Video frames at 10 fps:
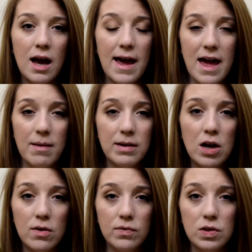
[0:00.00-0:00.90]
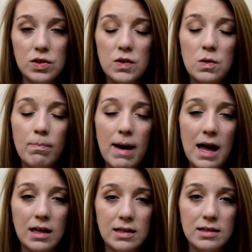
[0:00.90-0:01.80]
I am careful to
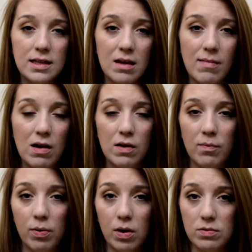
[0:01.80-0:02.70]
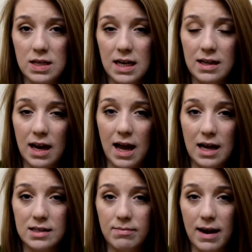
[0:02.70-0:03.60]
balance the amount of protein that I
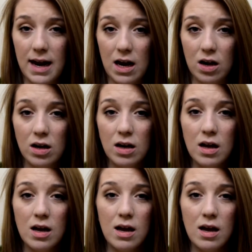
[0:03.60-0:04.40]
add to my hair,